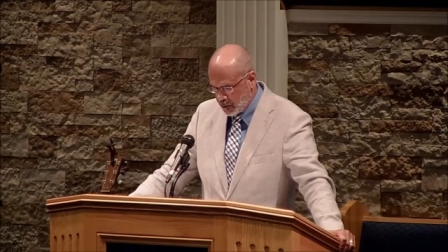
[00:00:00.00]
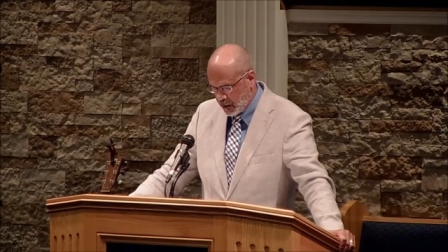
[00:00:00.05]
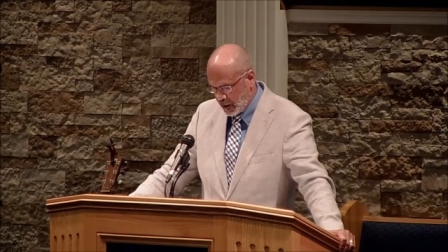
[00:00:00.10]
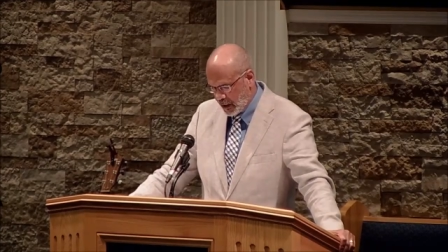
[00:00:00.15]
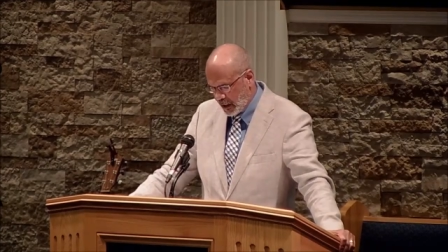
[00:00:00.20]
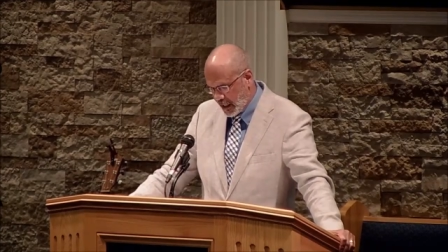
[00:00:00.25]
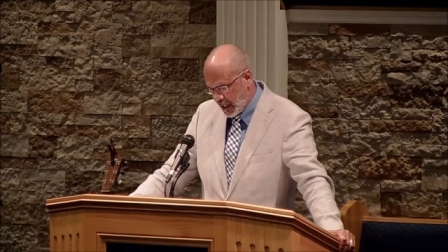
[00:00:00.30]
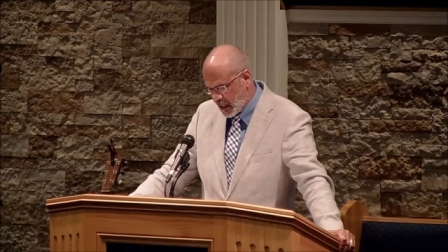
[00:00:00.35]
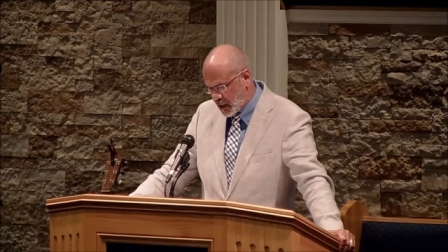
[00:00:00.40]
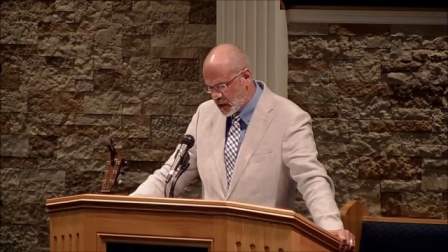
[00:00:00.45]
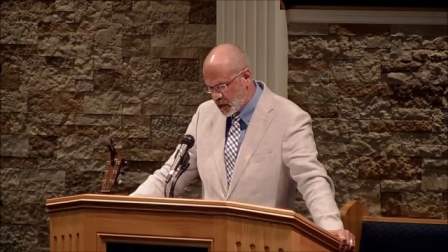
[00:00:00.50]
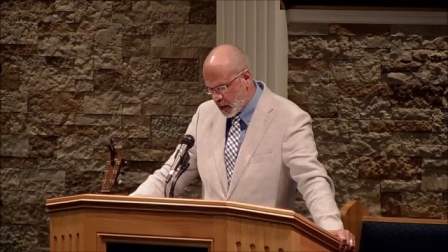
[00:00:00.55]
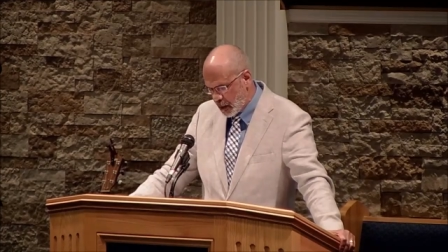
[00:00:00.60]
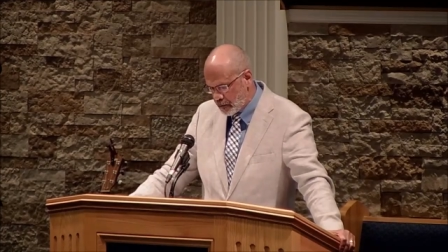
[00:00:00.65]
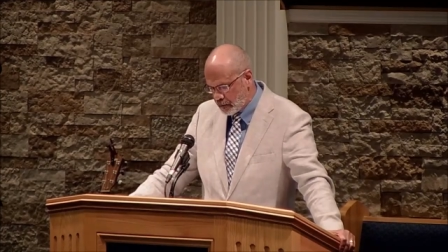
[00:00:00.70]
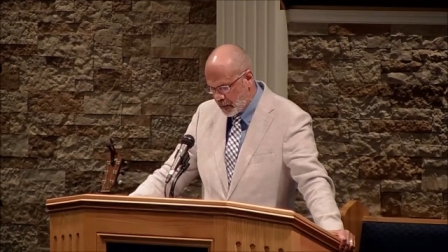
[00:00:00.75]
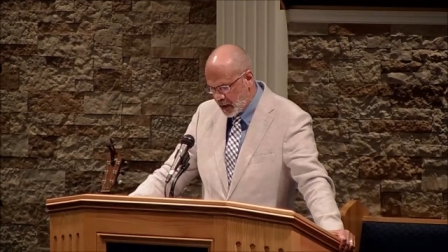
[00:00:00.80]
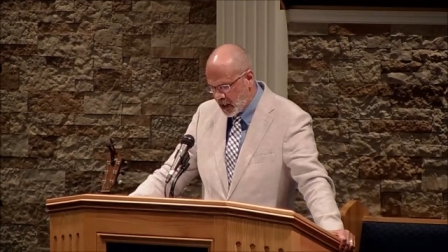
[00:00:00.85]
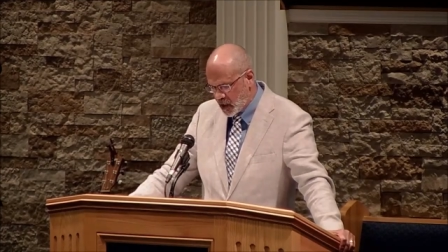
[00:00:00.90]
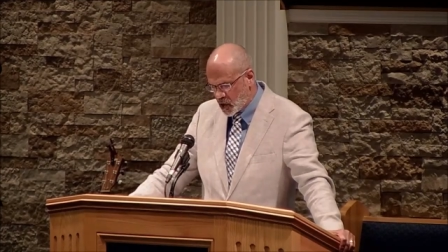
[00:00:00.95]
and he ends
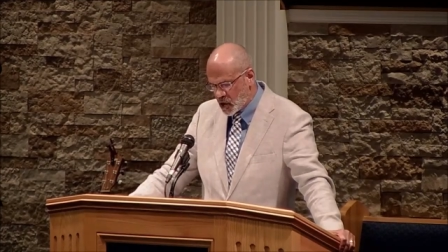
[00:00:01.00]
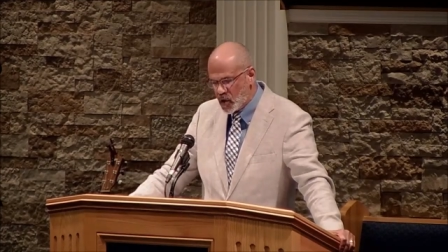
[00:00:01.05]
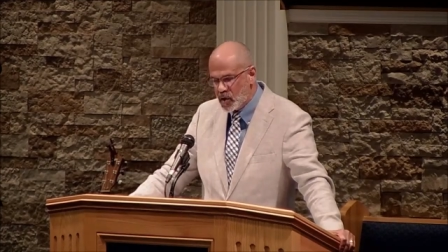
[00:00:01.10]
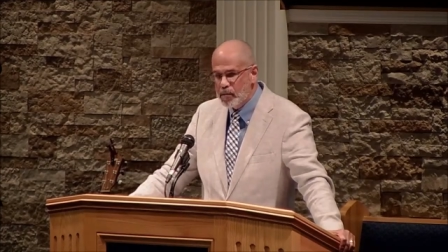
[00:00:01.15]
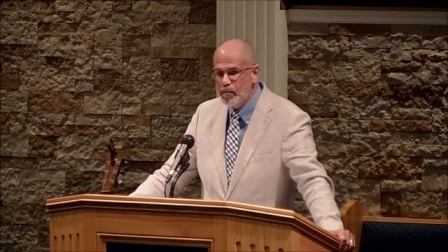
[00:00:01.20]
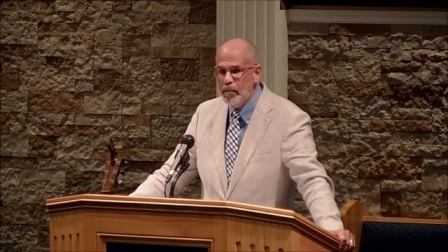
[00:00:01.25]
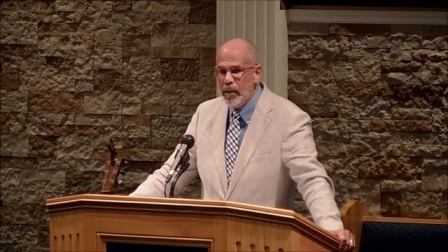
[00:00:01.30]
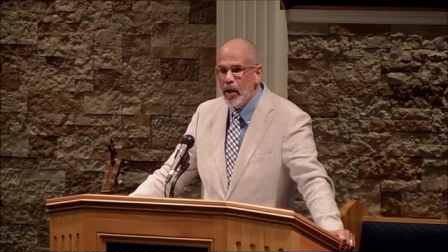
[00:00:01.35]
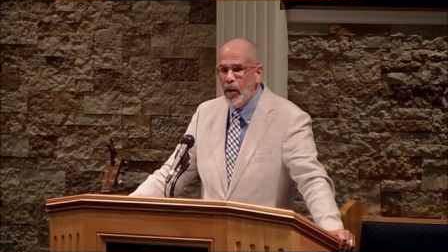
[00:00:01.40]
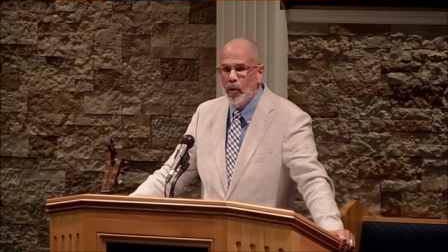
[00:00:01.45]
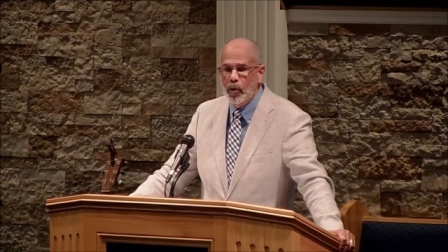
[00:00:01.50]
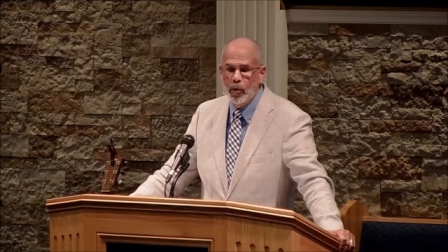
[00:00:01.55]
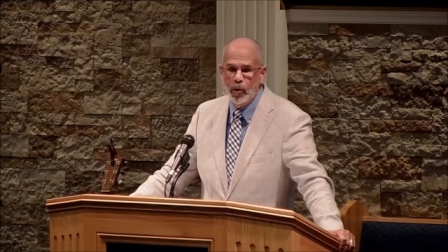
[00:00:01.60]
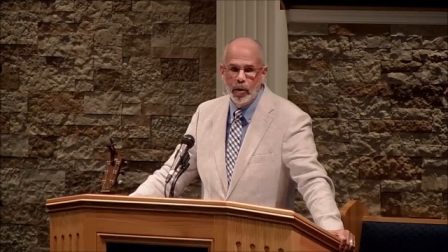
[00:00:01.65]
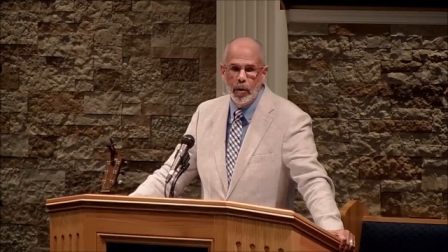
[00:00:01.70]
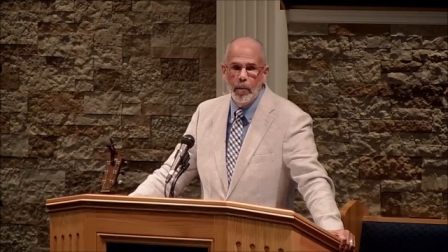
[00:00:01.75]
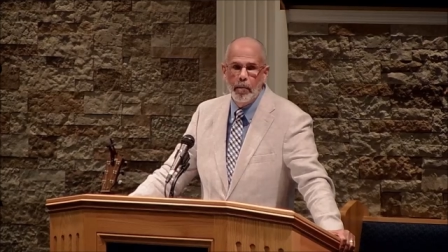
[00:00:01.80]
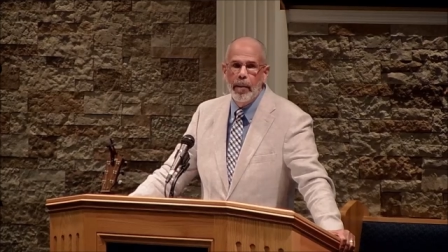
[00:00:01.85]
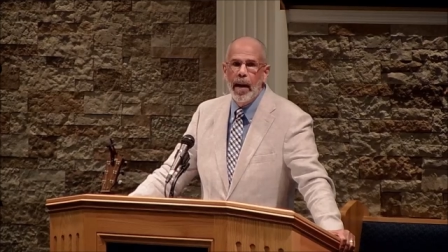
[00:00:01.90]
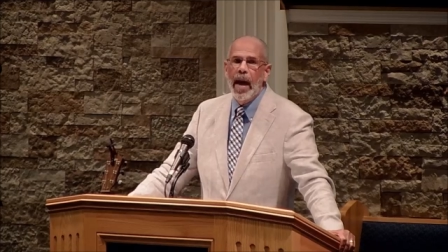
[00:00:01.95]
up being speared on
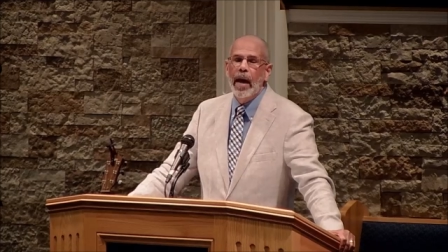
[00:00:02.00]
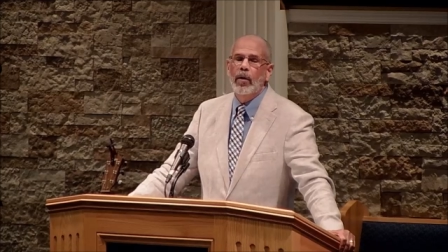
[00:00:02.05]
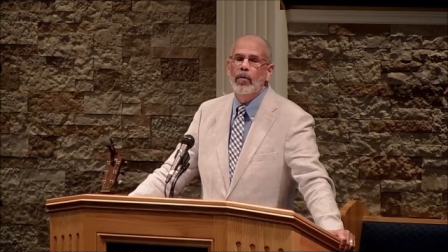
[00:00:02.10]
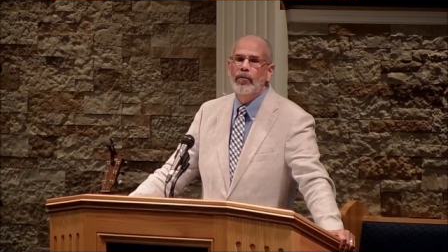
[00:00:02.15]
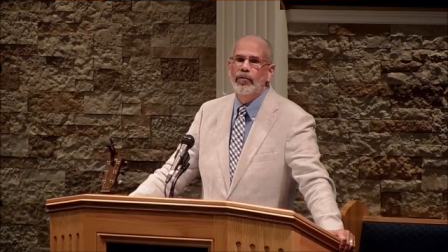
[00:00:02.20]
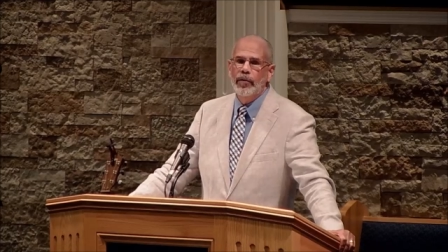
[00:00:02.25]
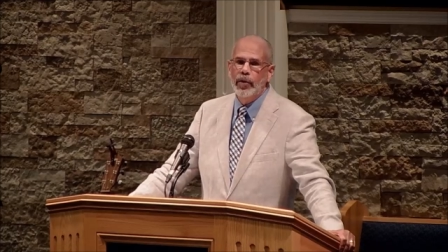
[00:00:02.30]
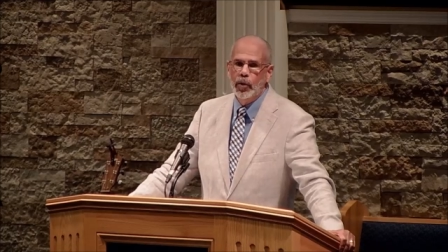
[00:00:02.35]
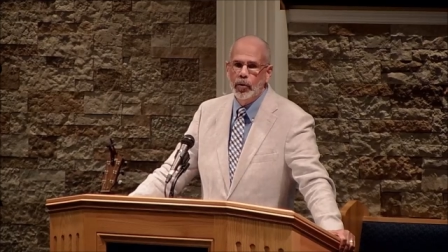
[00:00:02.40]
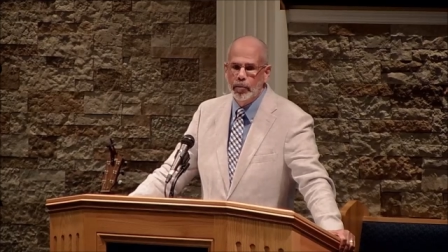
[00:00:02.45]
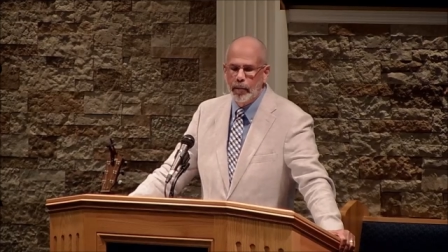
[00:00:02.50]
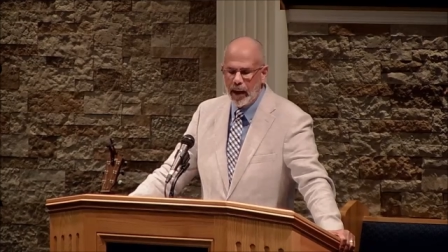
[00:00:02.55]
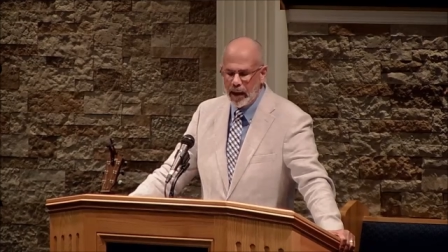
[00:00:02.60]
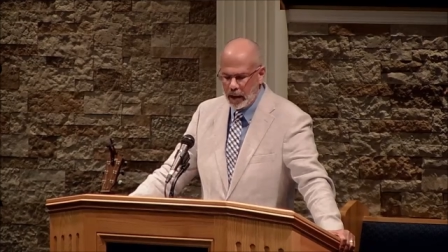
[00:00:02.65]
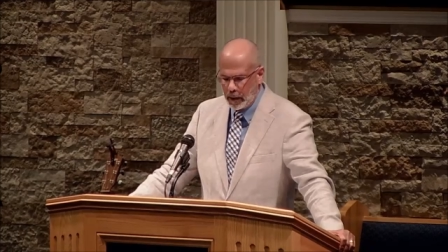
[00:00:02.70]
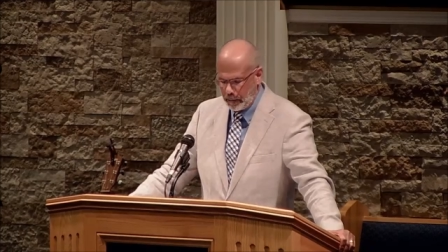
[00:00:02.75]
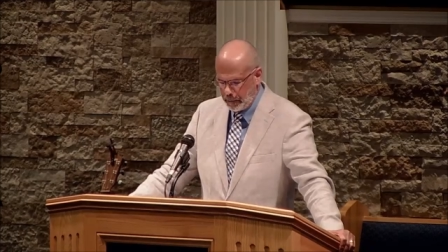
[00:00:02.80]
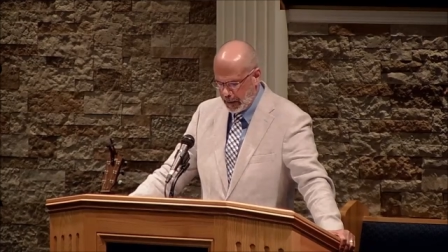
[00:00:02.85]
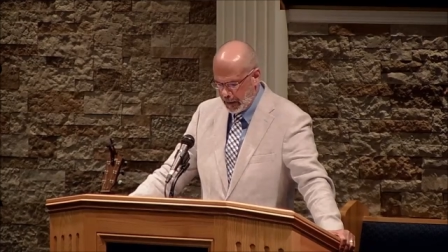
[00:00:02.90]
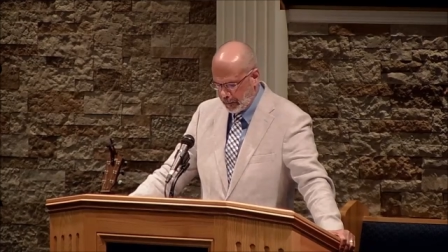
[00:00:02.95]
the battlefield by
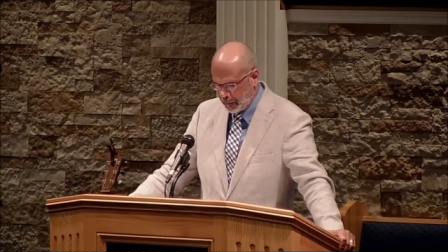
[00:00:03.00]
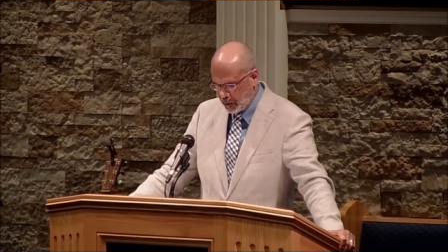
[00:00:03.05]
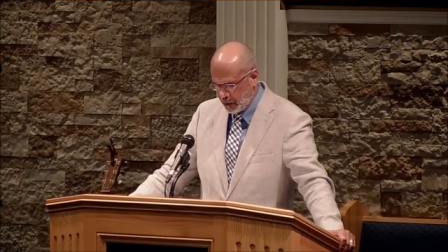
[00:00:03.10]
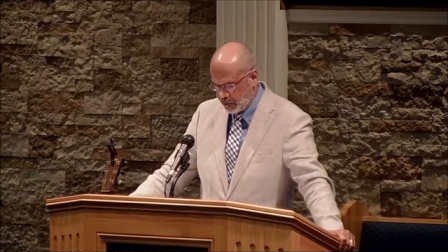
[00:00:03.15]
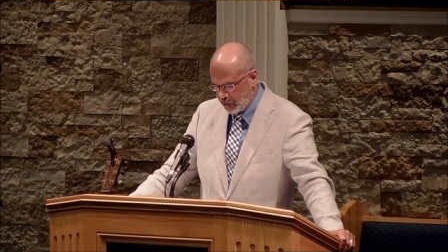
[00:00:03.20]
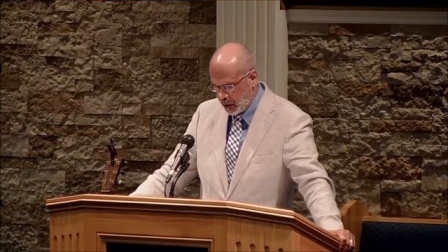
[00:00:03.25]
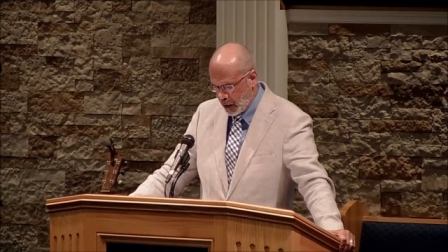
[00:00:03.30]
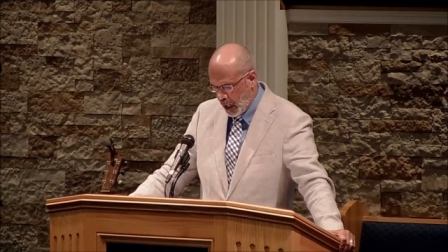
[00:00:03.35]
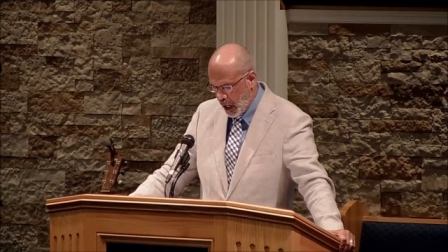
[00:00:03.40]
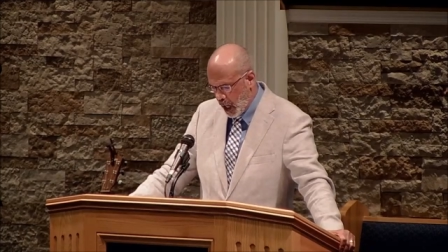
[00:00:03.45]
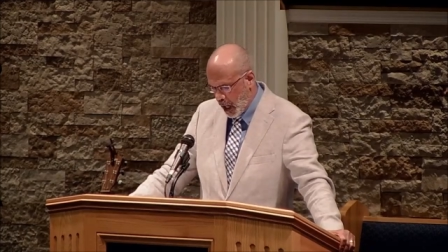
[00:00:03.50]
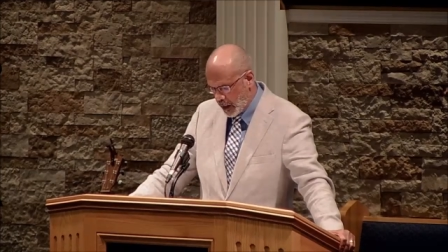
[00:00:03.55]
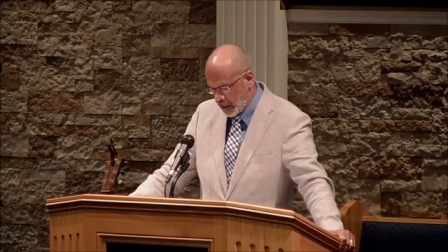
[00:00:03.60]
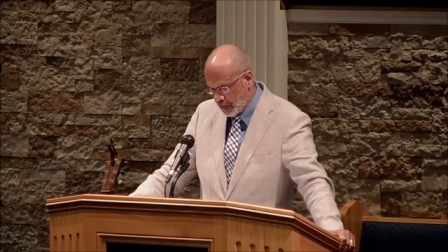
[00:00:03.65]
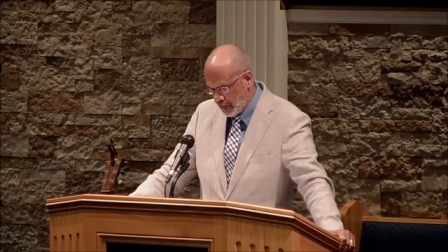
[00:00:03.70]
the people of God.